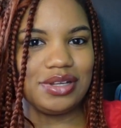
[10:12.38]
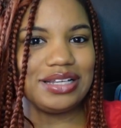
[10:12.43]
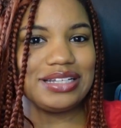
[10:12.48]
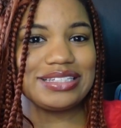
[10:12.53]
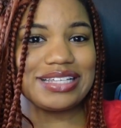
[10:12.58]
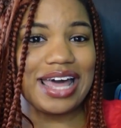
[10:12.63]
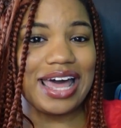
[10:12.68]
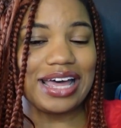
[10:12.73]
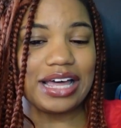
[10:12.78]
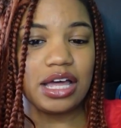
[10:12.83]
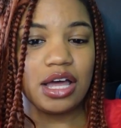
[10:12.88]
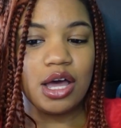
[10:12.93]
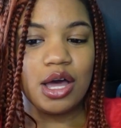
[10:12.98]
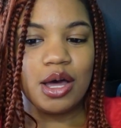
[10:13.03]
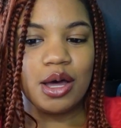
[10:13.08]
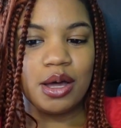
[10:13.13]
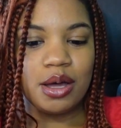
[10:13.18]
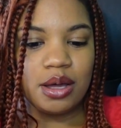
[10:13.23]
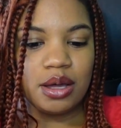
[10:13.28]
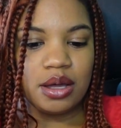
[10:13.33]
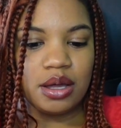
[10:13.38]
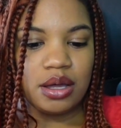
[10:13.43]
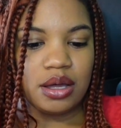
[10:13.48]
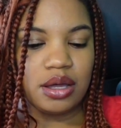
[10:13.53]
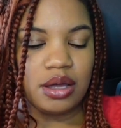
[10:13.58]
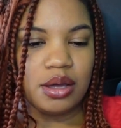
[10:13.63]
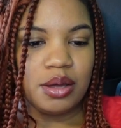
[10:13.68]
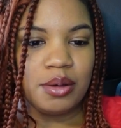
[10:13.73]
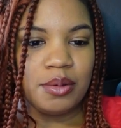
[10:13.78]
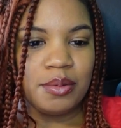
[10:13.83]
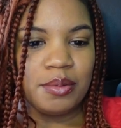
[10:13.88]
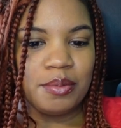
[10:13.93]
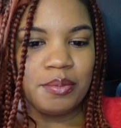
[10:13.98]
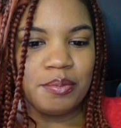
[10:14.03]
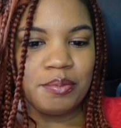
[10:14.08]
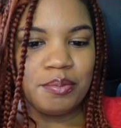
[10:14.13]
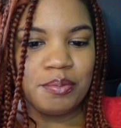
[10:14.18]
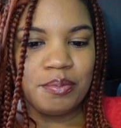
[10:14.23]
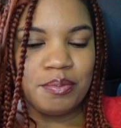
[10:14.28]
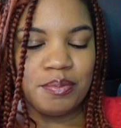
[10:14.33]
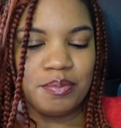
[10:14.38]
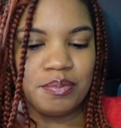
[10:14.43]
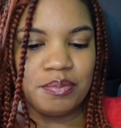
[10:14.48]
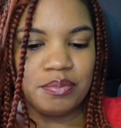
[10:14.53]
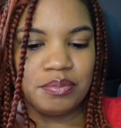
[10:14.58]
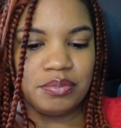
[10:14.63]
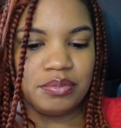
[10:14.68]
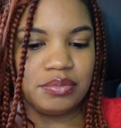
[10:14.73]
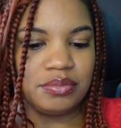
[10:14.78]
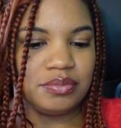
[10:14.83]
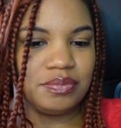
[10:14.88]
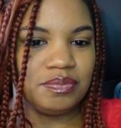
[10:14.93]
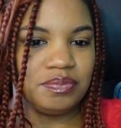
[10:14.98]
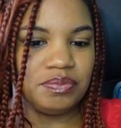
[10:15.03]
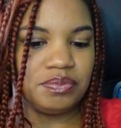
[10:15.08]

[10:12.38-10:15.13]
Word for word: Exactly. I appreciate all Arion has done,